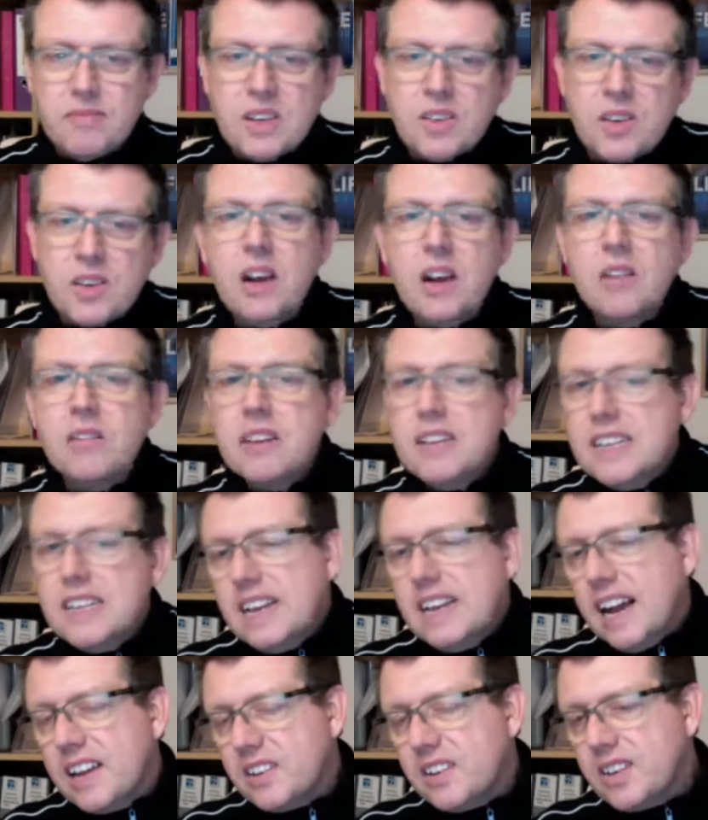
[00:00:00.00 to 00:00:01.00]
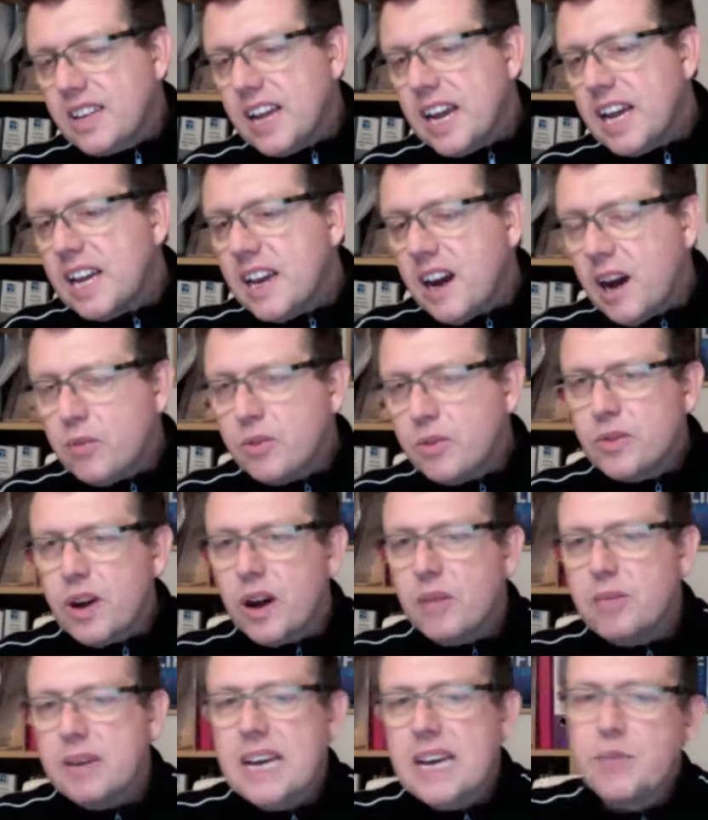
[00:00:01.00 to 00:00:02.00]
So, as you say,
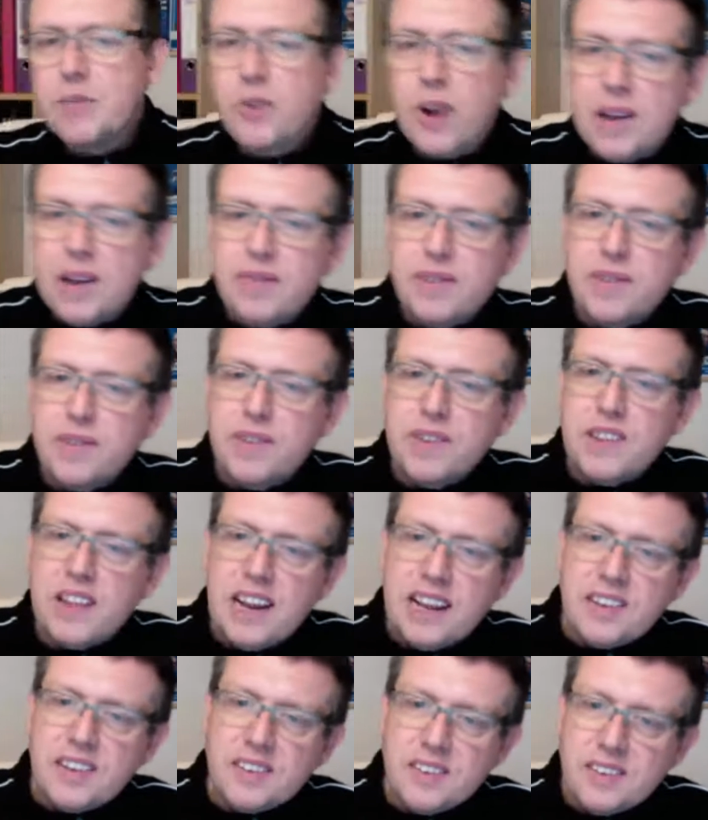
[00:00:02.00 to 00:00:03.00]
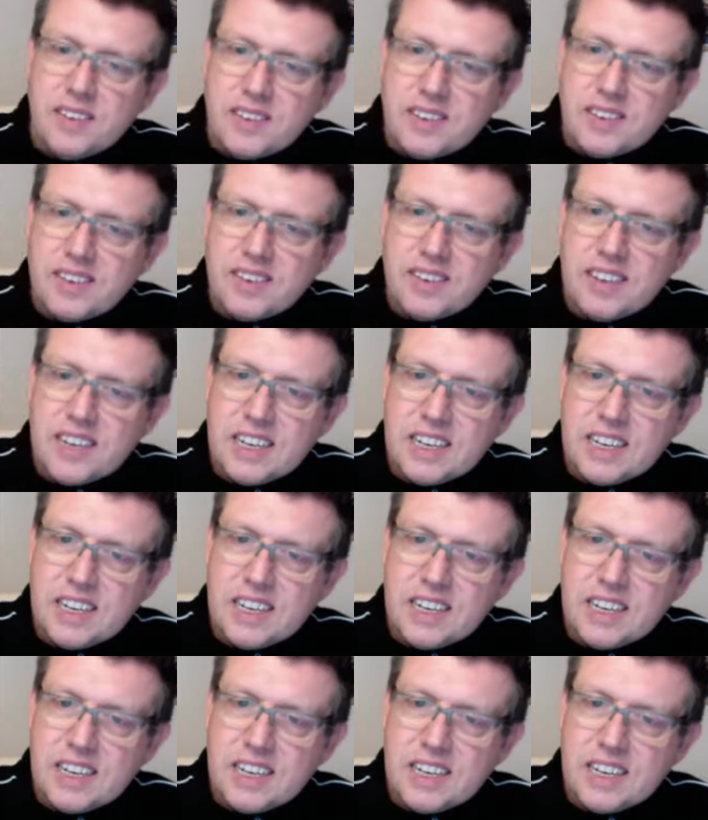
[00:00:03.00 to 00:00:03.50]
I became grateful for the lessons.